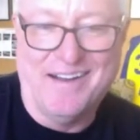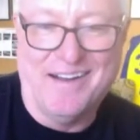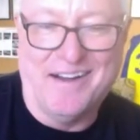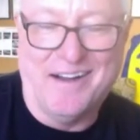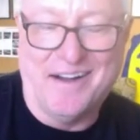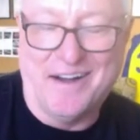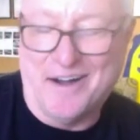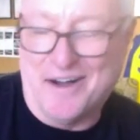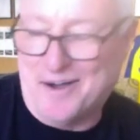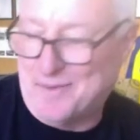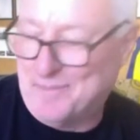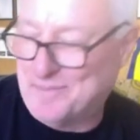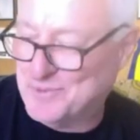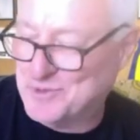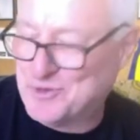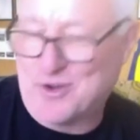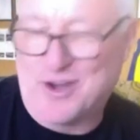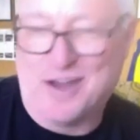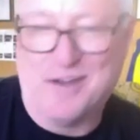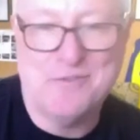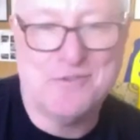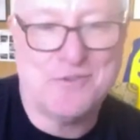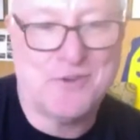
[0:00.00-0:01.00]

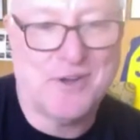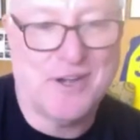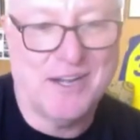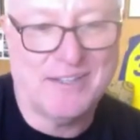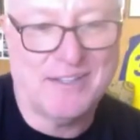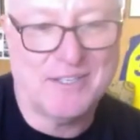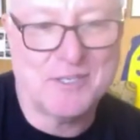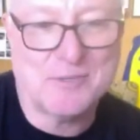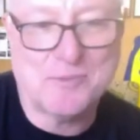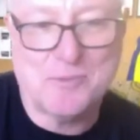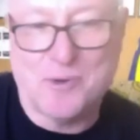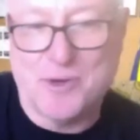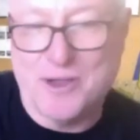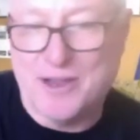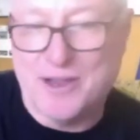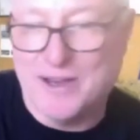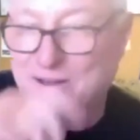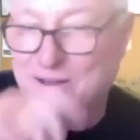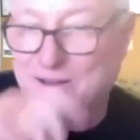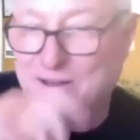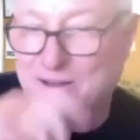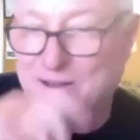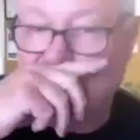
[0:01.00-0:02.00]
drivetrain at this
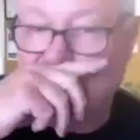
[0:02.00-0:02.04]
point.